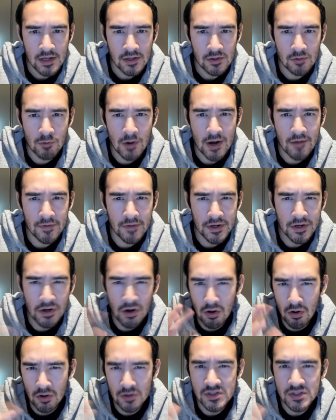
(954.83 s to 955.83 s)
the Revenant
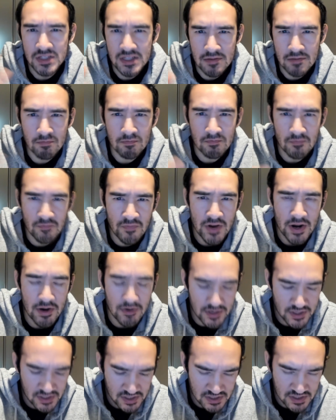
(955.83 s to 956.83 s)
all seem
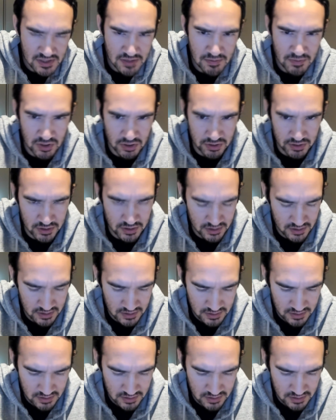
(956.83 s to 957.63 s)
very similar.